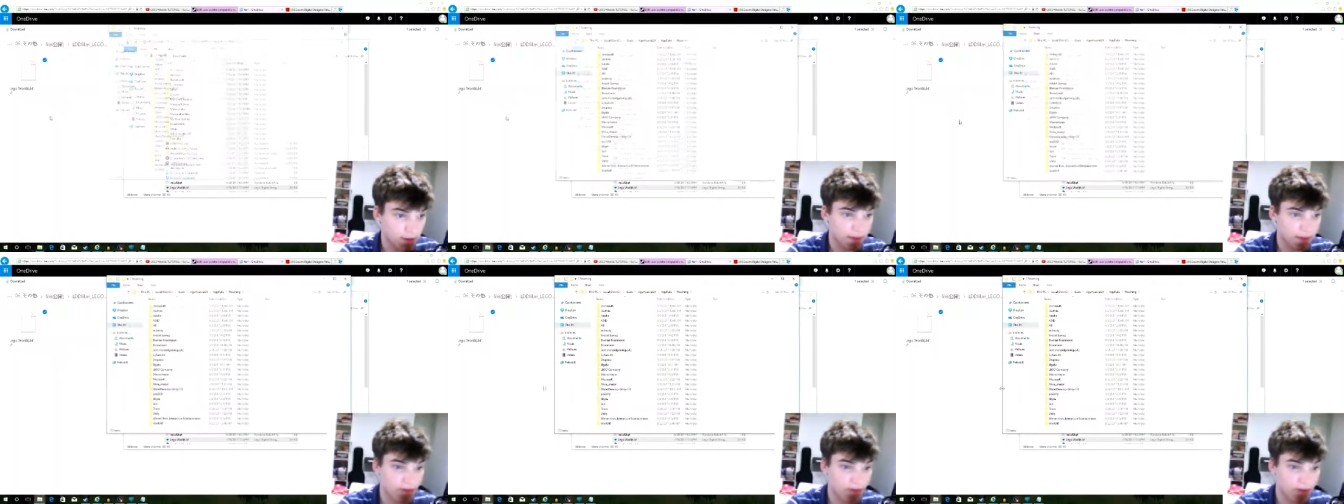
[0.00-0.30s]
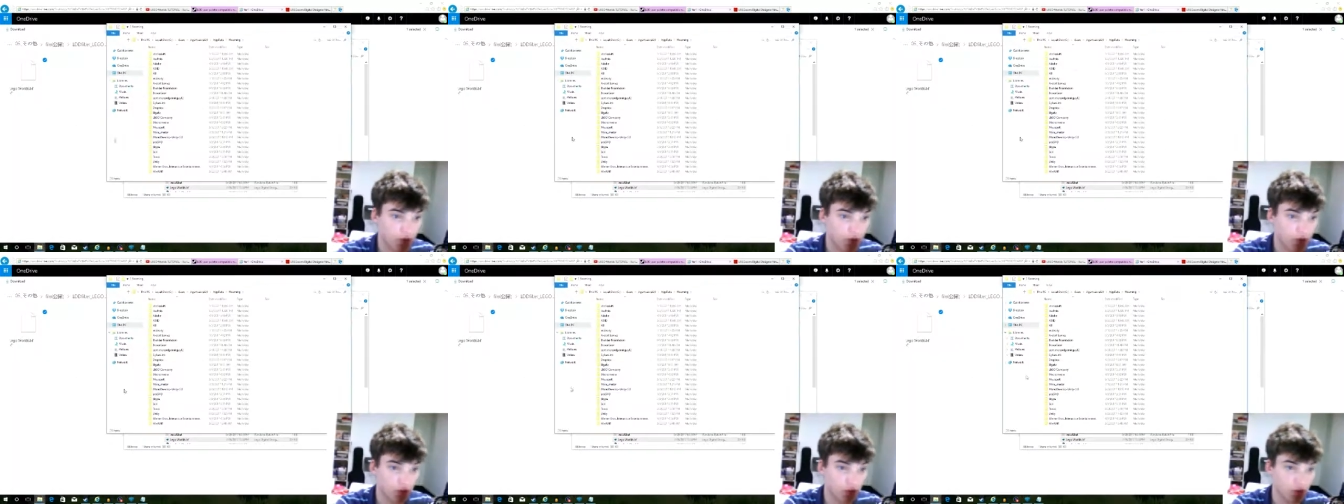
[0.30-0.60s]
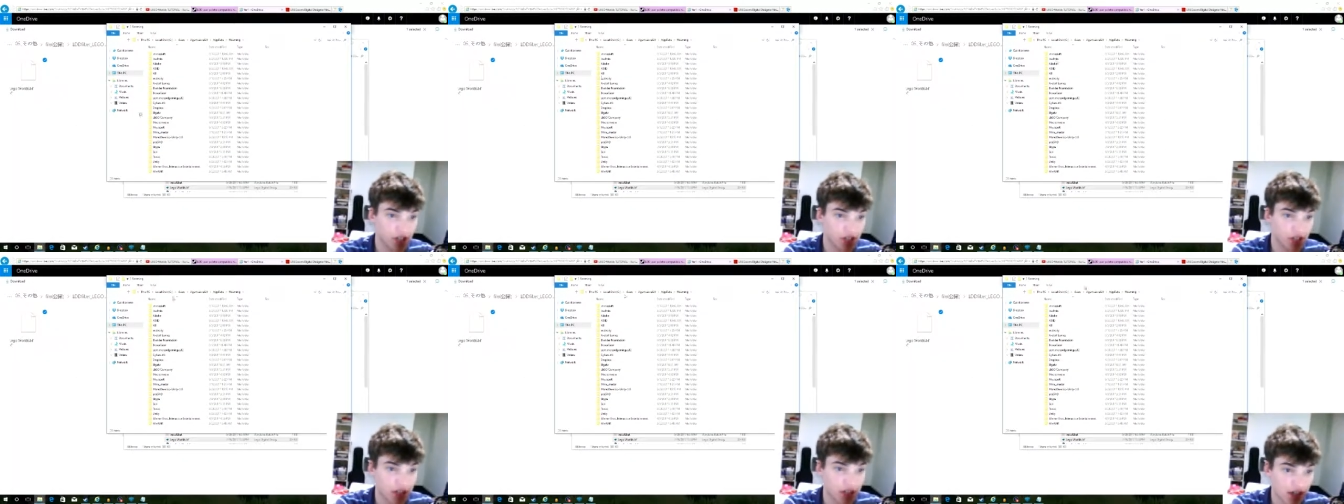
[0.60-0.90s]
open up the
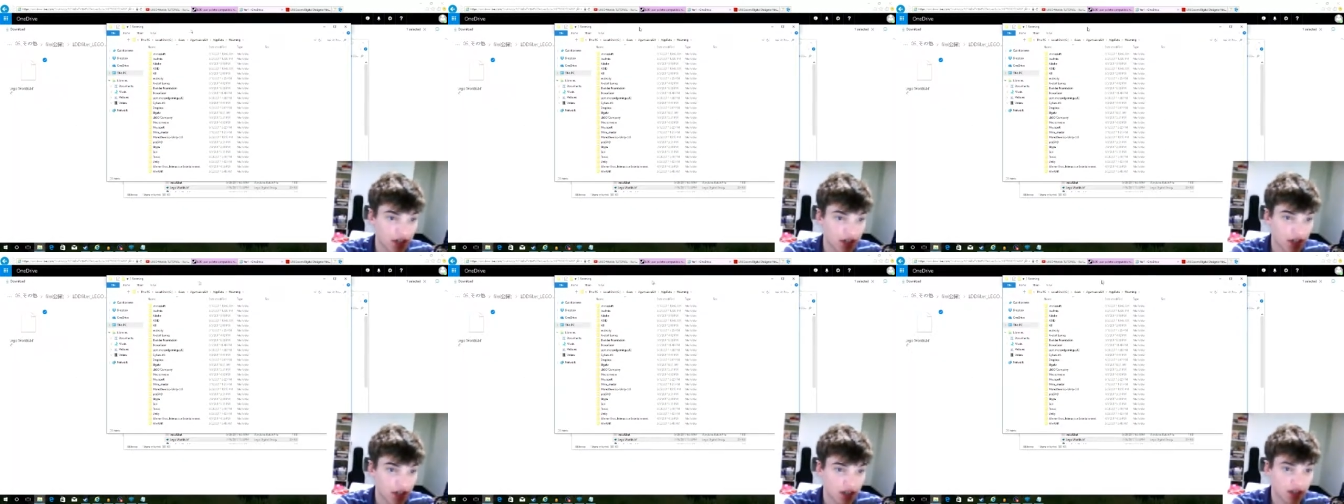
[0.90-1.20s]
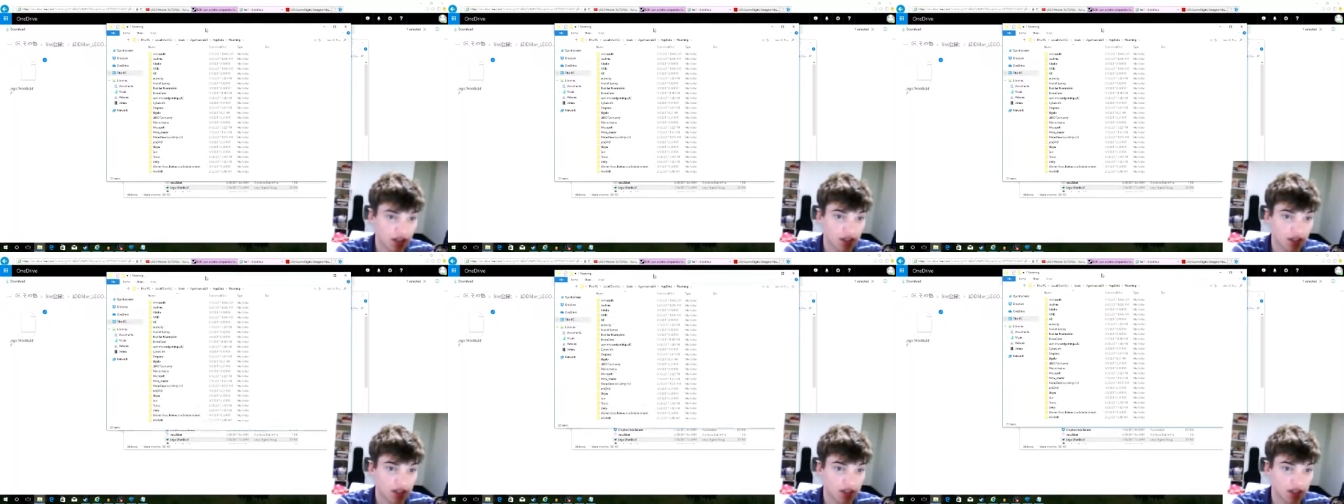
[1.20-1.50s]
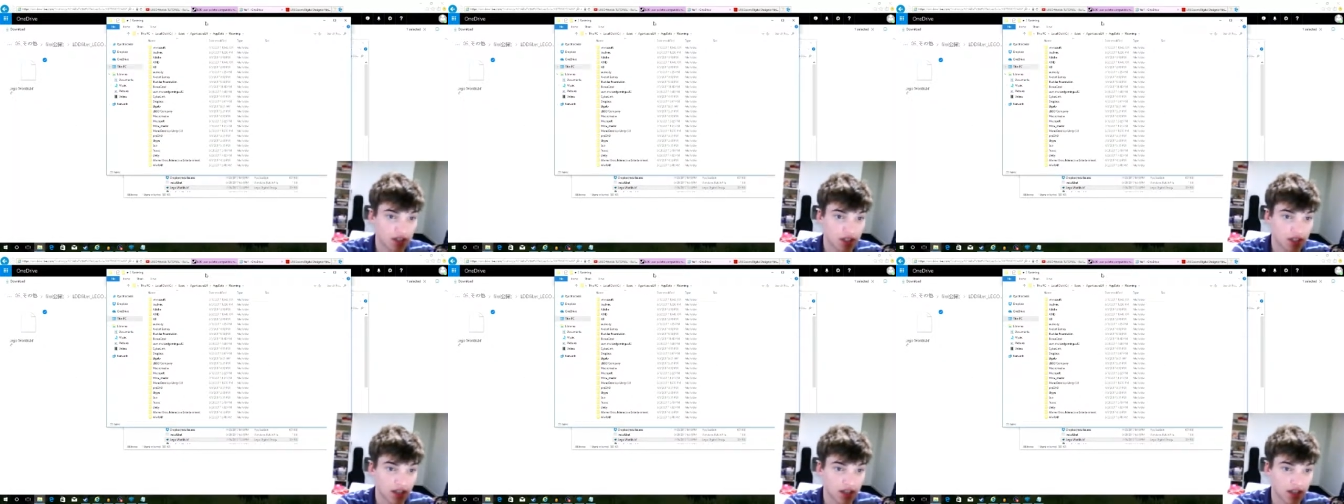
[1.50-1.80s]
folder.
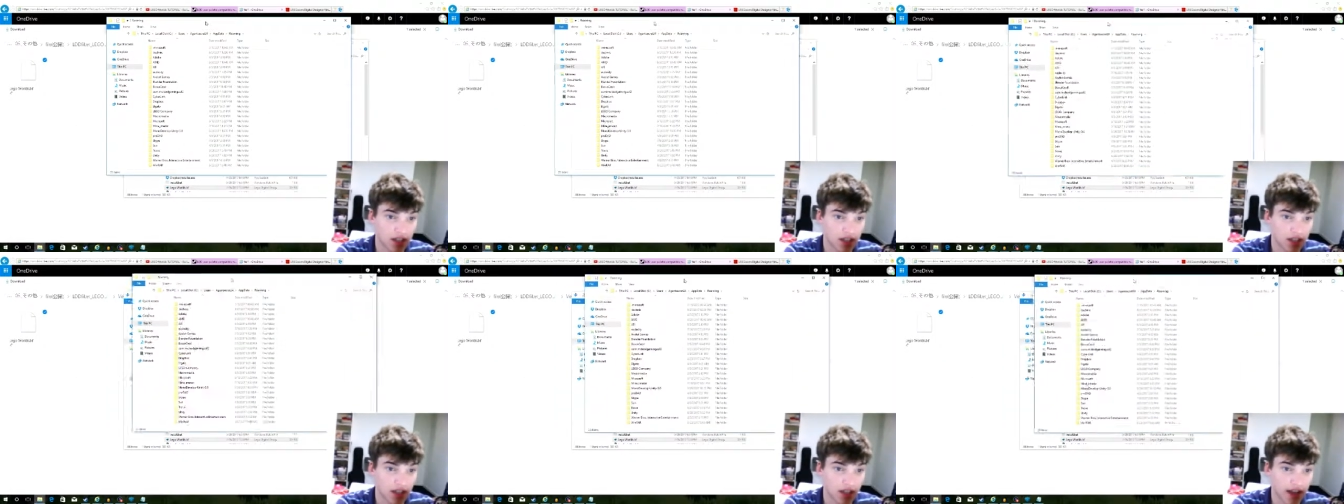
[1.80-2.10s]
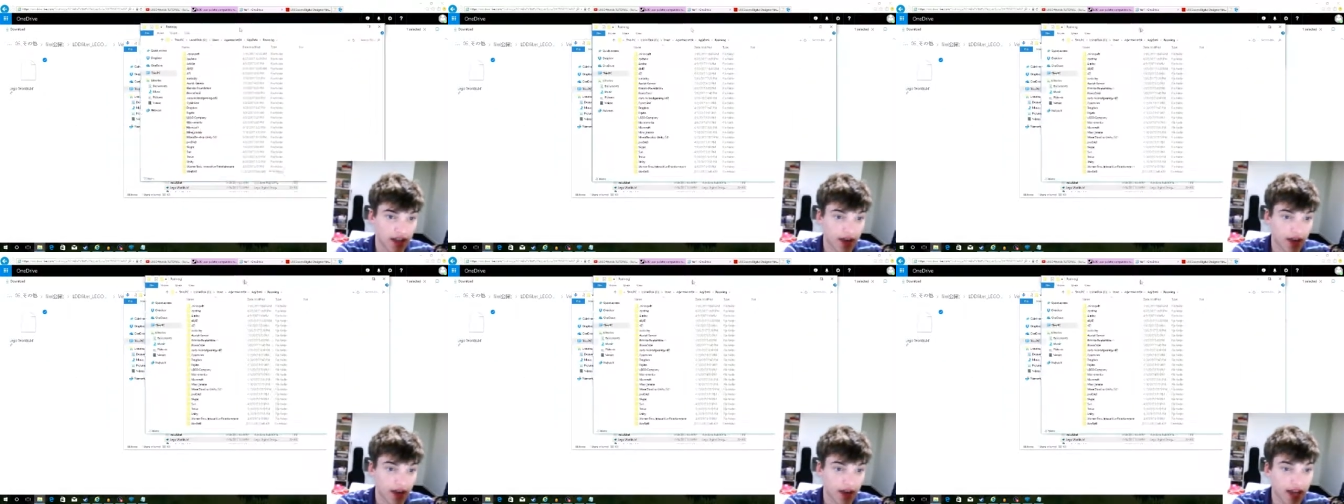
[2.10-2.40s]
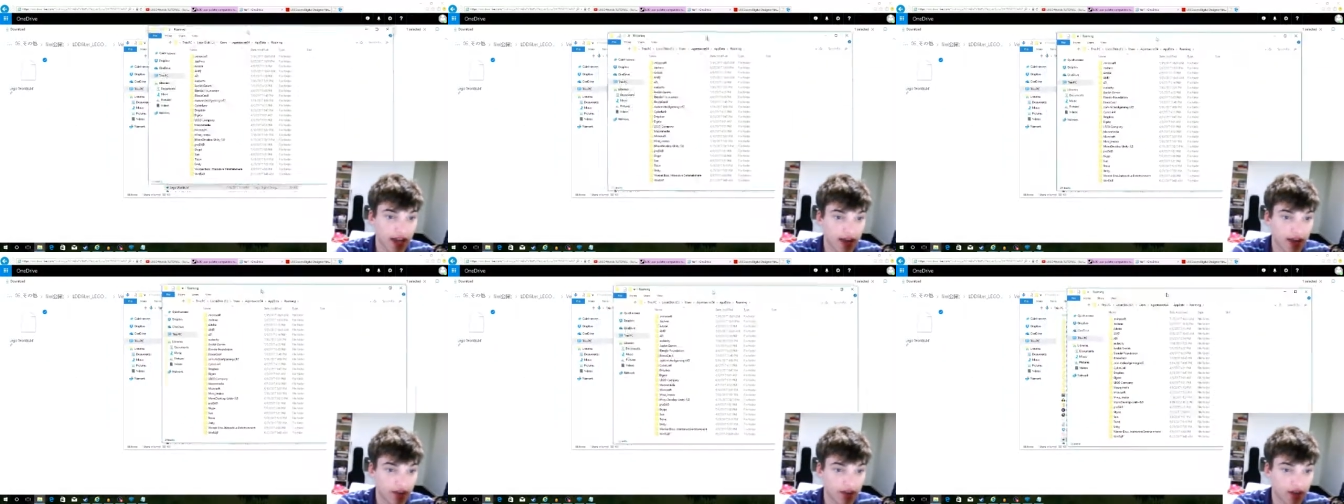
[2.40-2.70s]
There's the
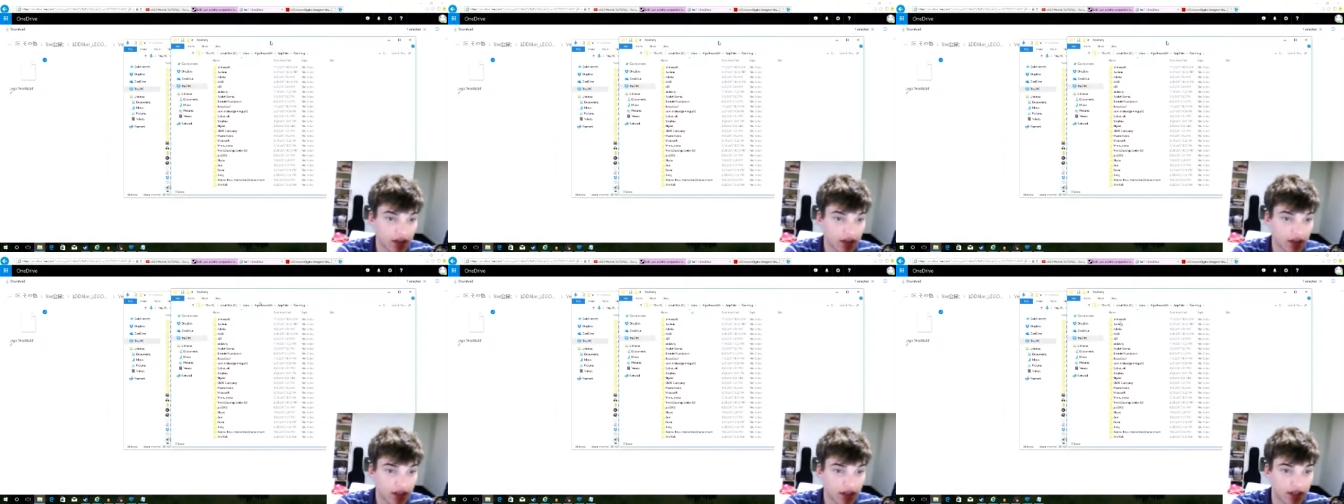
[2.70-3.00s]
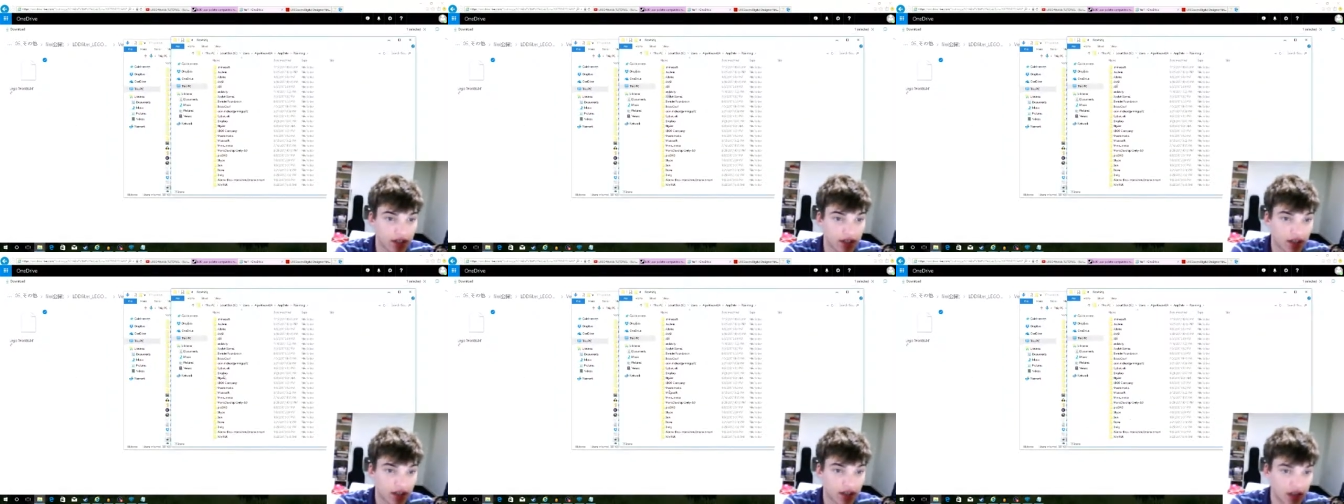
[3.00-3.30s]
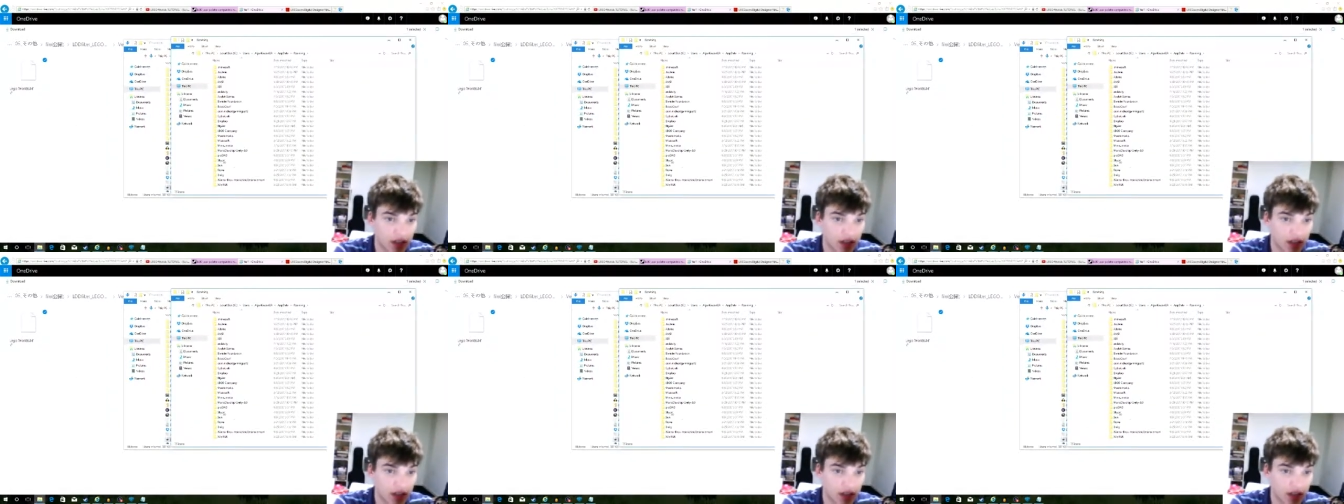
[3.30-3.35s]
now we have all